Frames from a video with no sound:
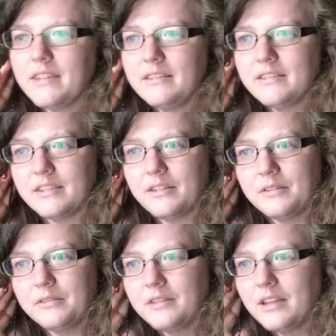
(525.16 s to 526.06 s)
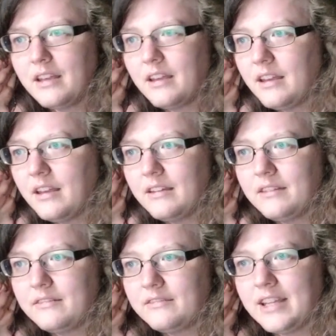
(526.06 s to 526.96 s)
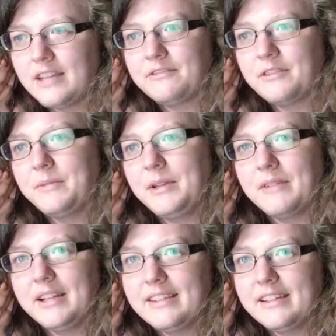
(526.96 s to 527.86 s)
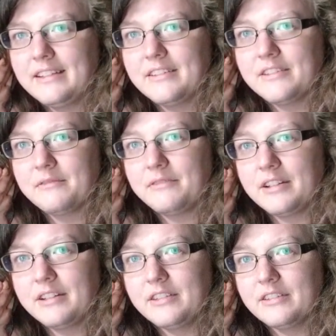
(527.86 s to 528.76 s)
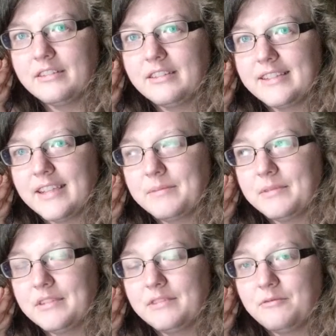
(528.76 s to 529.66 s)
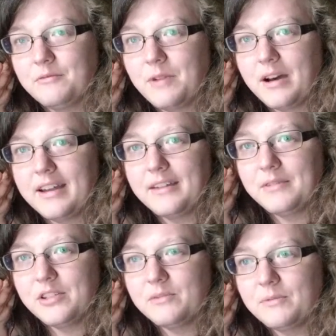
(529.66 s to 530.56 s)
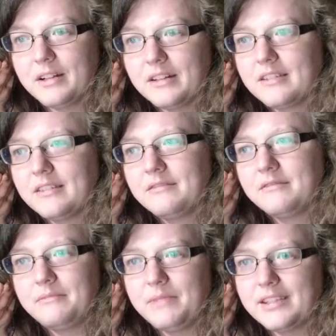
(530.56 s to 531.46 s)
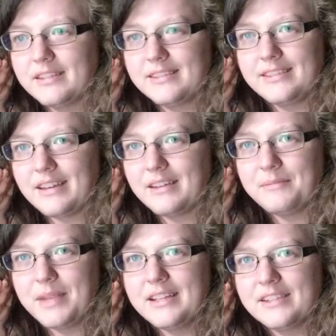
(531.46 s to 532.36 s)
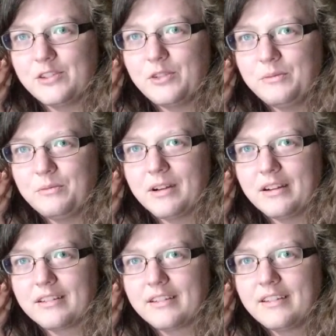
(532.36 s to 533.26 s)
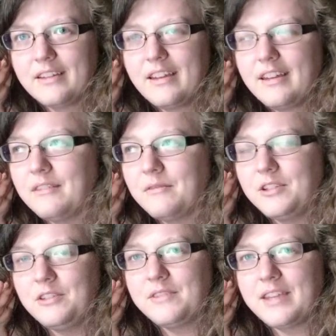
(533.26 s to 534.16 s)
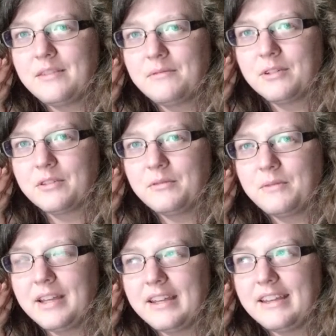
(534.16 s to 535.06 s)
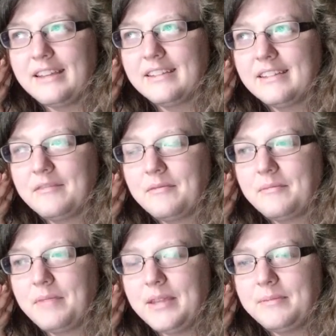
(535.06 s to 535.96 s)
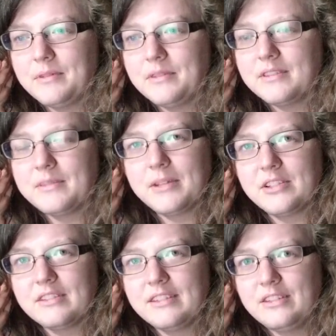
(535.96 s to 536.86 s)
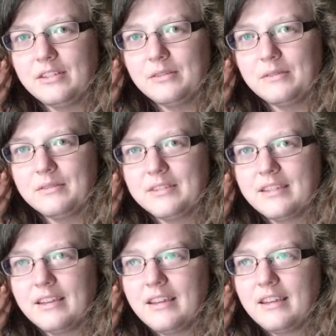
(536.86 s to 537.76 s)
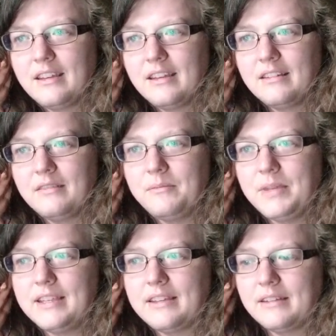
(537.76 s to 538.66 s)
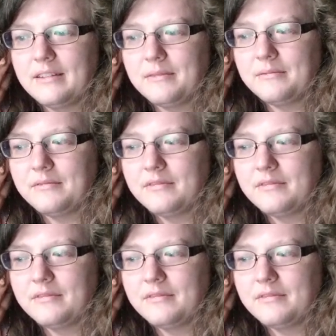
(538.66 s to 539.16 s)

So, that Furby right there is a very good example of why we should work because God made us to work. When you take work away, people, especially dudes, become